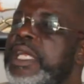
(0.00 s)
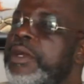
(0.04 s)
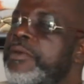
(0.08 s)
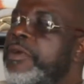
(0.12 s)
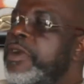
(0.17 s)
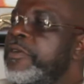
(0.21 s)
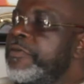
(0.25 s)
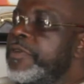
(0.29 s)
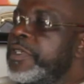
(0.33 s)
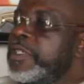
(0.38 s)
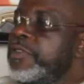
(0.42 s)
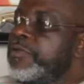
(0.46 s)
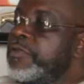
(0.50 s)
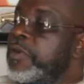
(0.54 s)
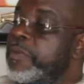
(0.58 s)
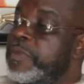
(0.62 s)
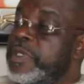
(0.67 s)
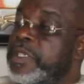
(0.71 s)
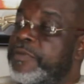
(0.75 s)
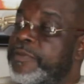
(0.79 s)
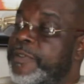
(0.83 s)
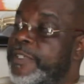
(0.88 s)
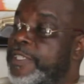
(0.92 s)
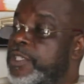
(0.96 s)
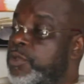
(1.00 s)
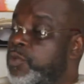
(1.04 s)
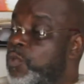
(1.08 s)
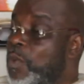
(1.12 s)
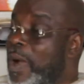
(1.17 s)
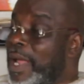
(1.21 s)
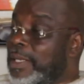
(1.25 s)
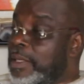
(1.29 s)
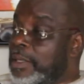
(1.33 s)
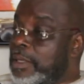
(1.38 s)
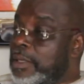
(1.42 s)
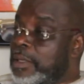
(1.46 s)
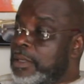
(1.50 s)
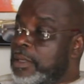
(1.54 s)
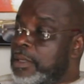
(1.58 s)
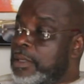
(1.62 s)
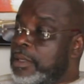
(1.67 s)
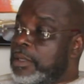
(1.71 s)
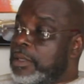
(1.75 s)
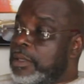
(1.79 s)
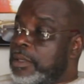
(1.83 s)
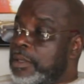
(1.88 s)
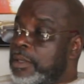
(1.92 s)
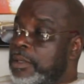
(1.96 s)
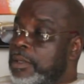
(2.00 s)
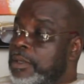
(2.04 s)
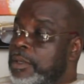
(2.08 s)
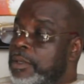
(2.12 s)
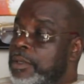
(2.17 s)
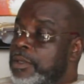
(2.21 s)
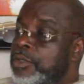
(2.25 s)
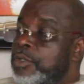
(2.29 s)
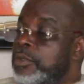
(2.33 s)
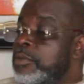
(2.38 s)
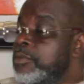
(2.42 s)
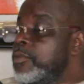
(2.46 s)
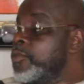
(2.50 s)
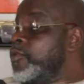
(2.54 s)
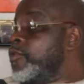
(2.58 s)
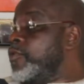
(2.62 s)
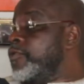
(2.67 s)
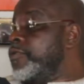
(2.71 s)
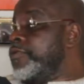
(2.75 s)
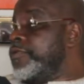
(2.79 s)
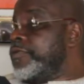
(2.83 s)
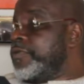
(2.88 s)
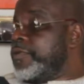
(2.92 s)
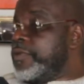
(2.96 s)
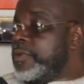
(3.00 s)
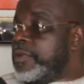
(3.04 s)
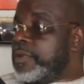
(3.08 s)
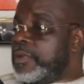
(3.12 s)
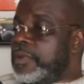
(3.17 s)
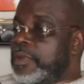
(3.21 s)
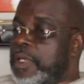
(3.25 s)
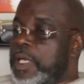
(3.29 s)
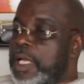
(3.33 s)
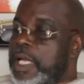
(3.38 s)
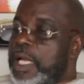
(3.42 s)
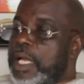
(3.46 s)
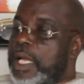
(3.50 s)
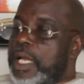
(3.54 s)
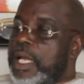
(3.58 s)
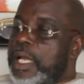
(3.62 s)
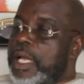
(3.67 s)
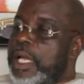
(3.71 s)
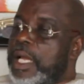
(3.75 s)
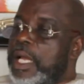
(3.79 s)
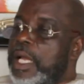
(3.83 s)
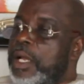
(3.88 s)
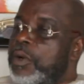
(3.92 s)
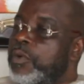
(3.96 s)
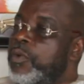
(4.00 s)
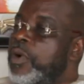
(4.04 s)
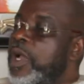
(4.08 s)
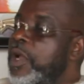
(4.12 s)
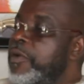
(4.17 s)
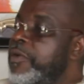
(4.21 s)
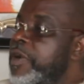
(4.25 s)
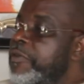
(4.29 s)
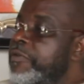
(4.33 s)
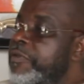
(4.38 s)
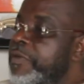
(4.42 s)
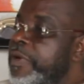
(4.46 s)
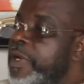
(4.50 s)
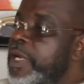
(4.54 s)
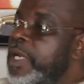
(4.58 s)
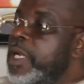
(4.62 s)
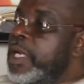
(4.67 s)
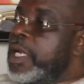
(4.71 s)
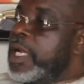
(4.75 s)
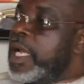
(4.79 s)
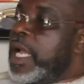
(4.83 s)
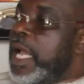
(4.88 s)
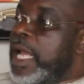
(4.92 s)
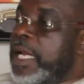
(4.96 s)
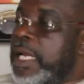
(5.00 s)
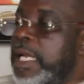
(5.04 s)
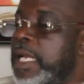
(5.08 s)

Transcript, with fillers: the referees from Division 1 to move and go and referee at